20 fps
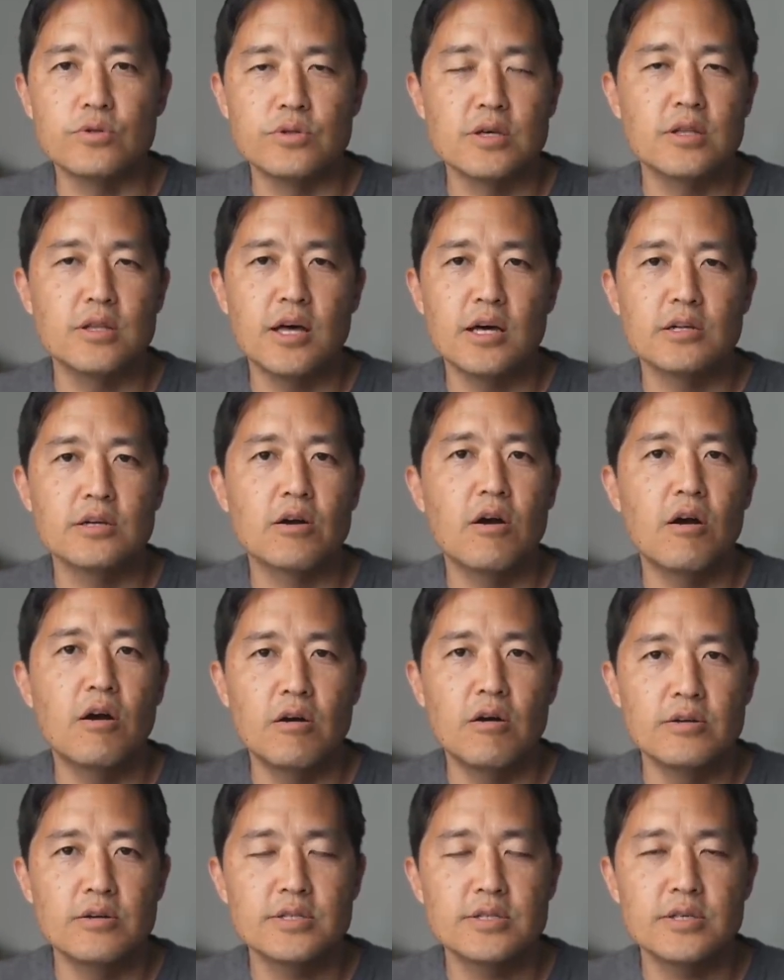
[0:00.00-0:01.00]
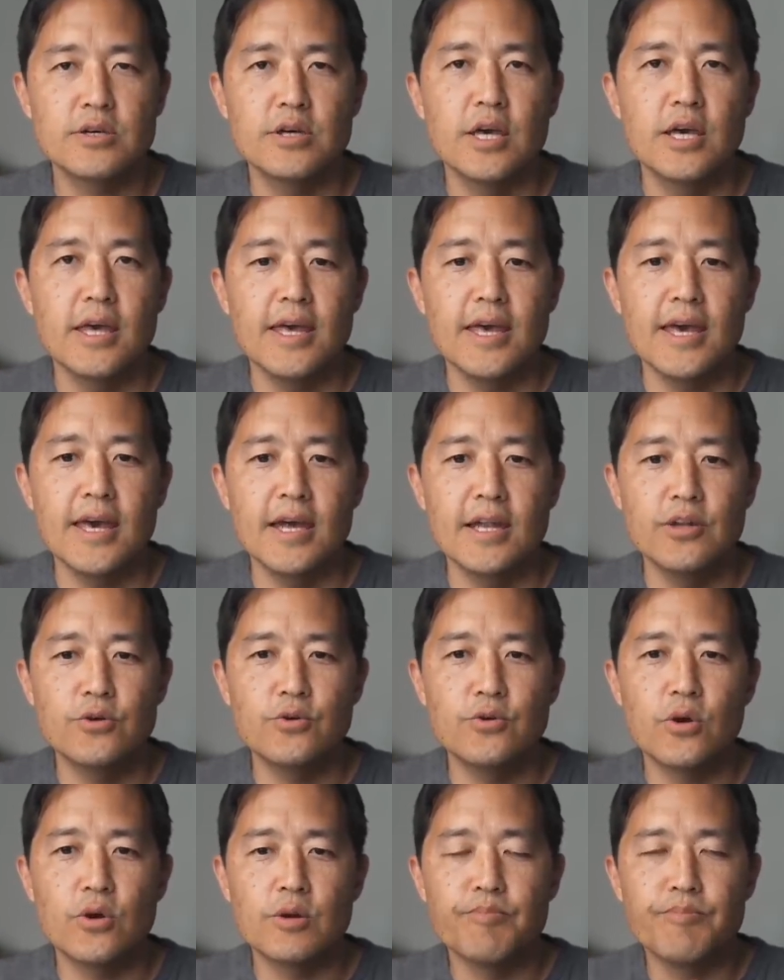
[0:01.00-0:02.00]
a lot of calls and
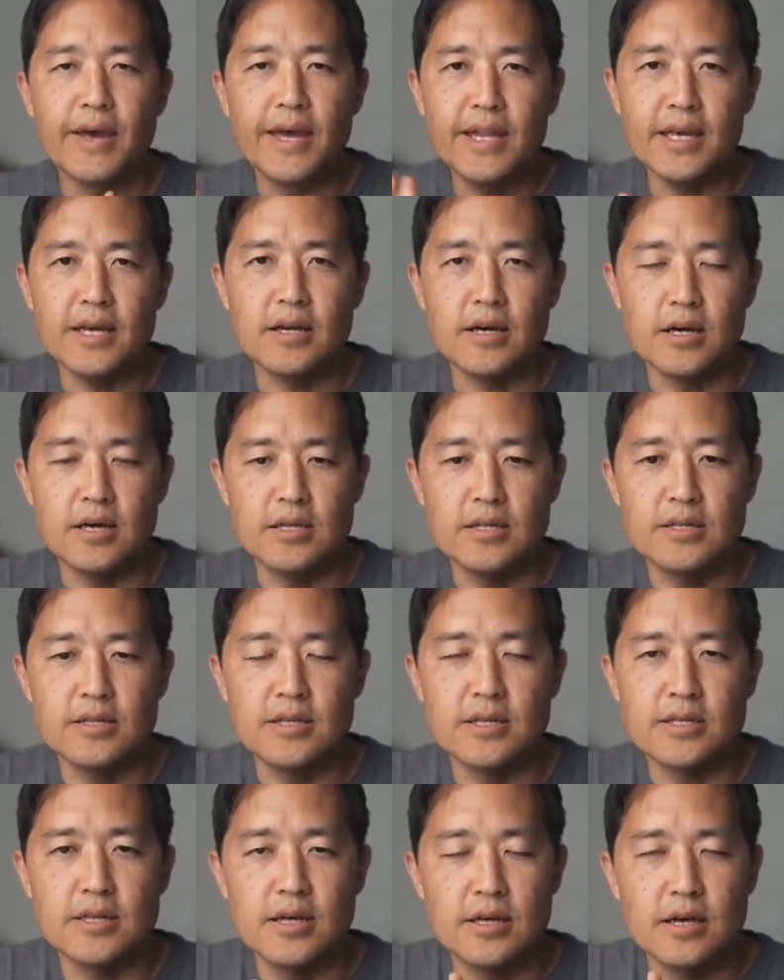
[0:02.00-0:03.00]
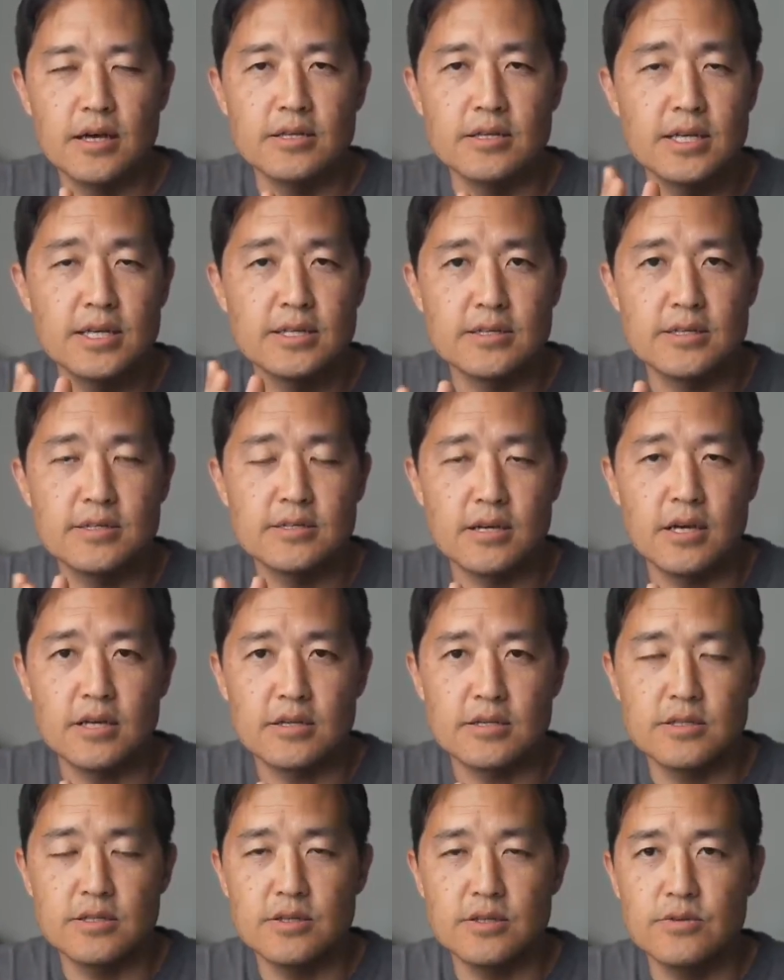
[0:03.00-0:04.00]
who are betting on Tesla
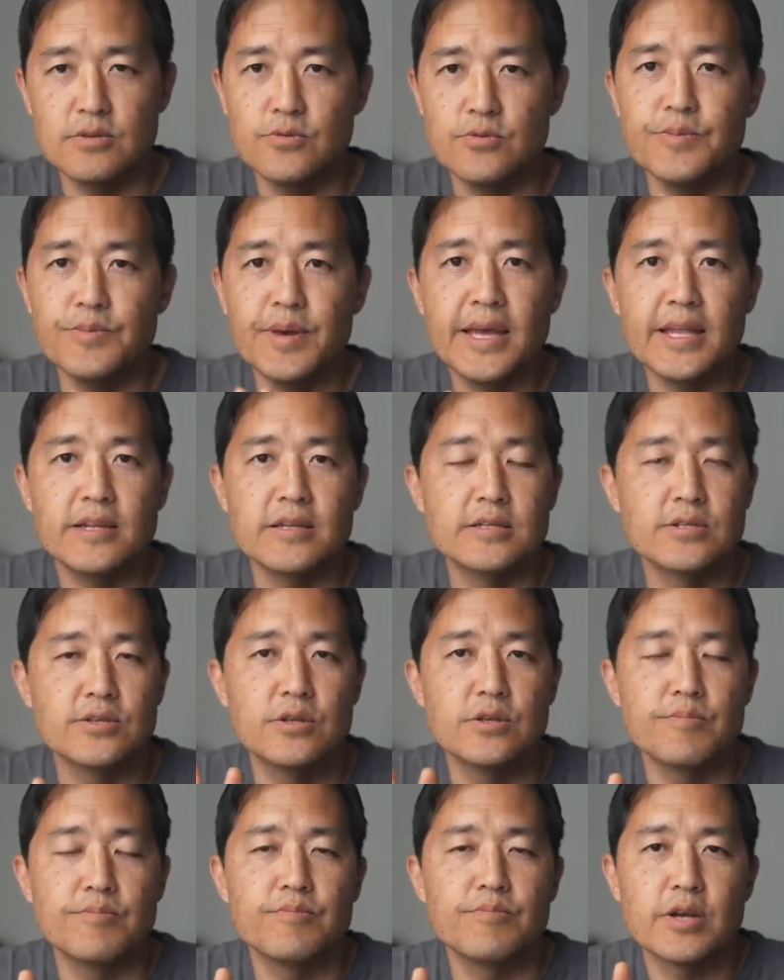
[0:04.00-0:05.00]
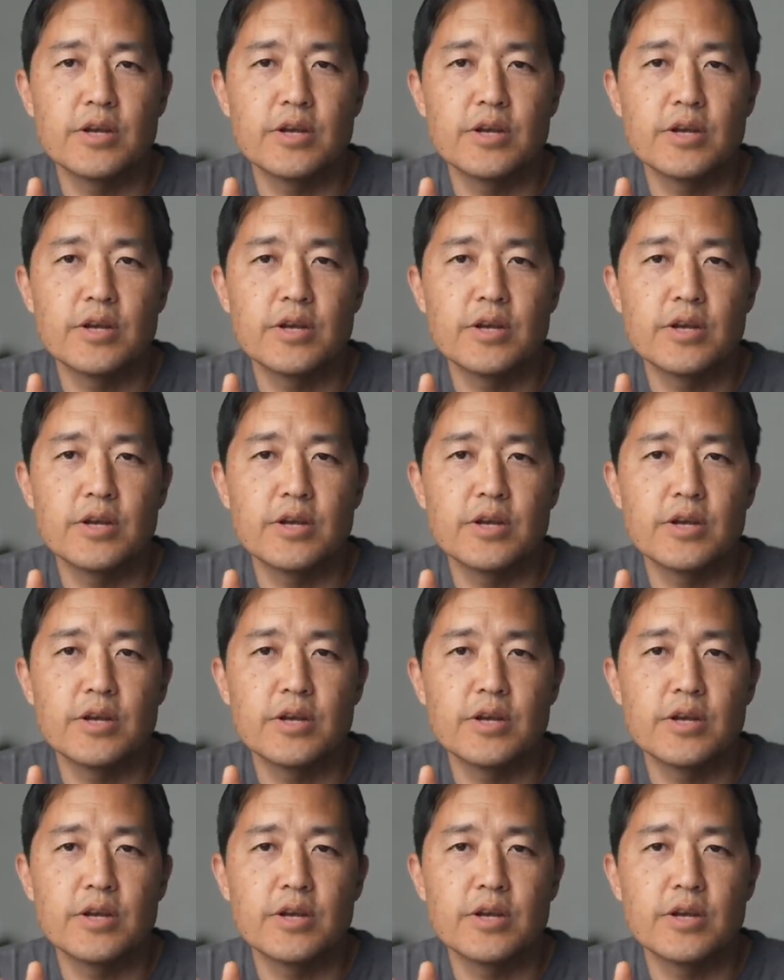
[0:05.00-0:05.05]
stock to remain in a certain